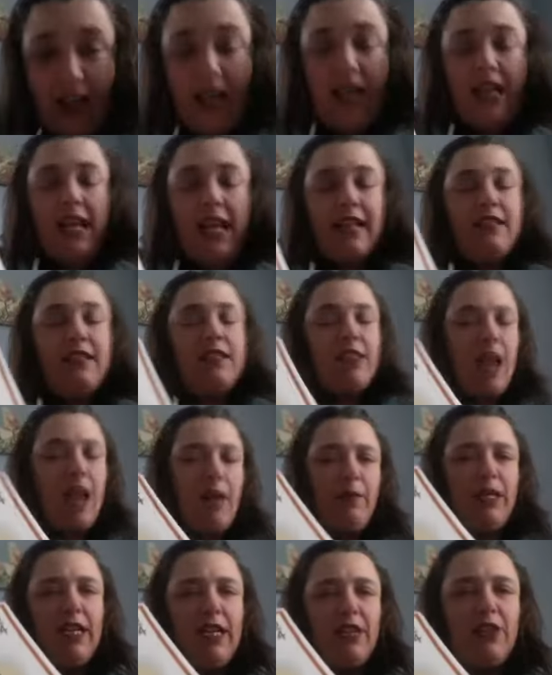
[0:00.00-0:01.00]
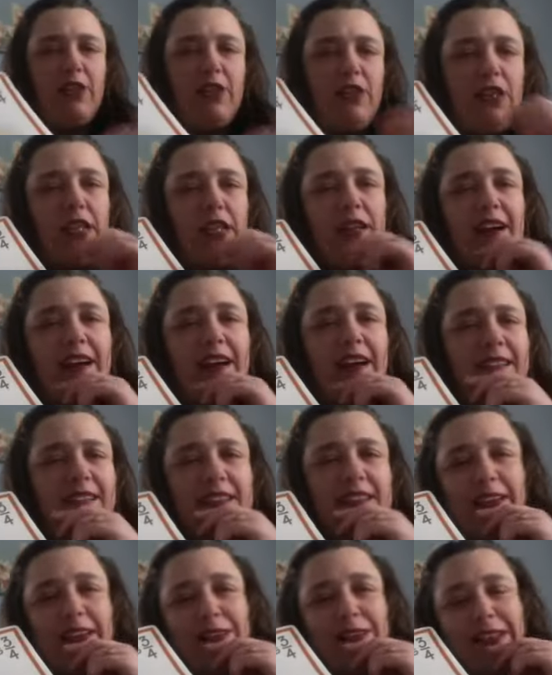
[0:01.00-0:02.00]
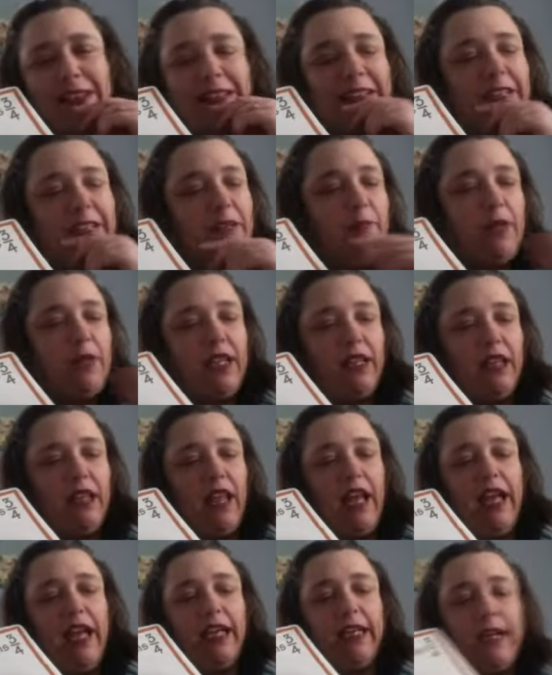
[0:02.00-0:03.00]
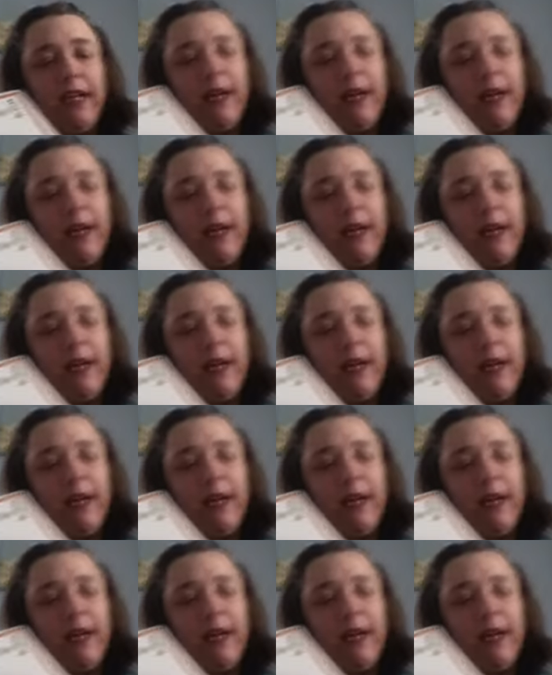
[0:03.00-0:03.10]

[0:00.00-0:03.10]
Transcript: And denominator, it kind of sounds a little bit like